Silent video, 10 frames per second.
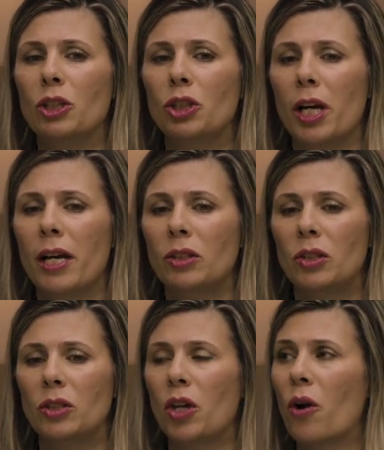just
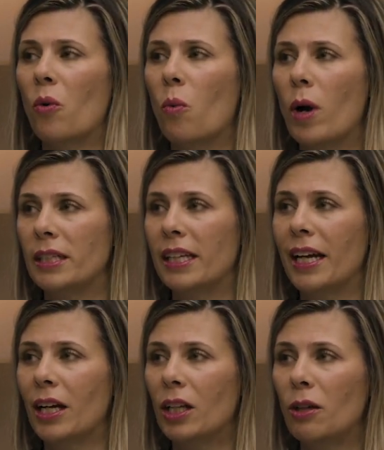don't want to
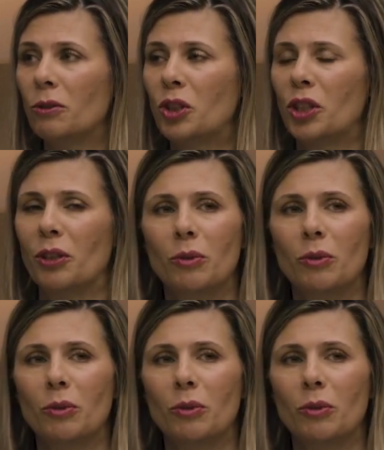get close to.